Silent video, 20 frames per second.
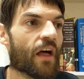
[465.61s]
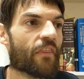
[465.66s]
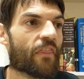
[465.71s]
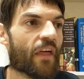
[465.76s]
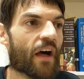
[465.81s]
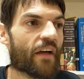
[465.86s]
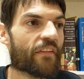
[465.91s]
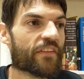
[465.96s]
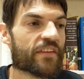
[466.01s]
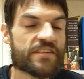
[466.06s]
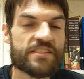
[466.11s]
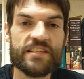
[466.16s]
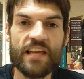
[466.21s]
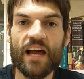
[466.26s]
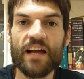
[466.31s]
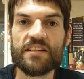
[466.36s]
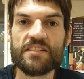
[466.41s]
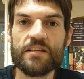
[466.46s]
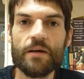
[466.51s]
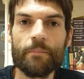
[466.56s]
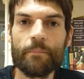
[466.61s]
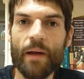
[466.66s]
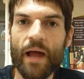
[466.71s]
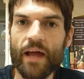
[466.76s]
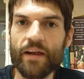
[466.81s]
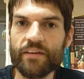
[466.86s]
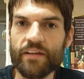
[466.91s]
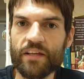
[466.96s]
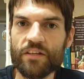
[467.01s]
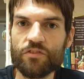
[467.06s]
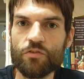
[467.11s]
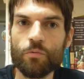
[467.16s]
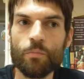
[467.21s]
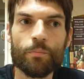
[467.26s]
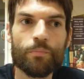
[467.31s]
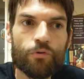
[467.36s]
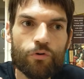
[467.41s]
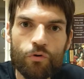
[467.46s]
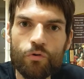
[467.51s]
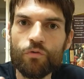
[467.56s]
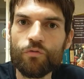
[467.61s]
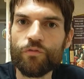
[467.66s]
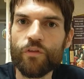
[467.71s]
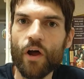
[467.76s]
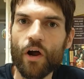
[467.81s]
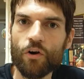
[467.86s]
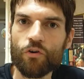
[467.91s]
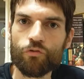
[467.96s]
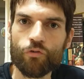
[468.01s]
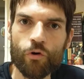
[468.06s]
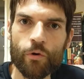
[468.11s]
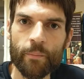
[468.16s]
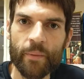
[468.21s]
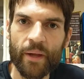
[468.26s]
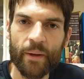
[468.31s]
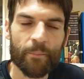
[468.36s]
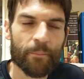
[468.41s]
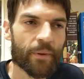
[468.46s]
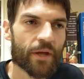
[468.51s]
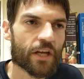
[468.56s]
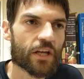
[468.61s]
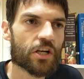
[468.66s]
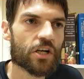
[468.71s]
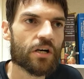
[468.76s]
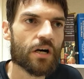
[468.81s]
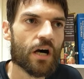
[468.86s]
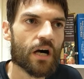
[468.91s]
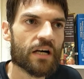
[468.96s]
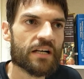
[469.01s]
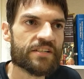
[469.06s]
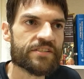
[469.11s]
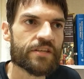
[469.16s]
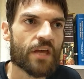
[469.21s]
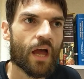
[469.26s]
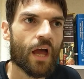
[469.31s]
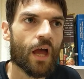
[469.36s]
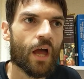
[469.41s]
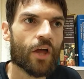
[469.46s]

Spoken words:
that the Saxon men need to improve their grooming because